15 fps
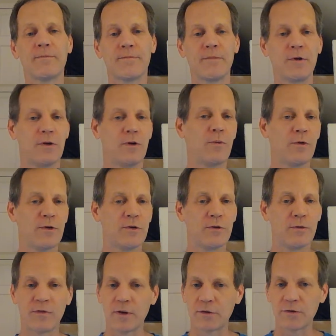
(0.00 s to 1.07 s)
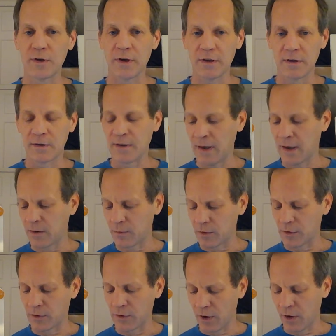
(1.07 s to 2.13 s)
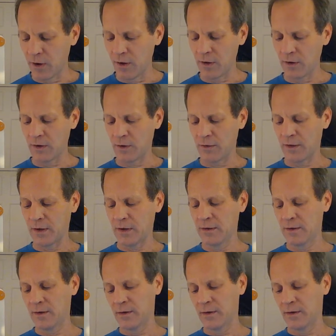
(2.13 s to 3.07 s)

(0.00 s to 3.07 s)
where you do things like the downward dog or the,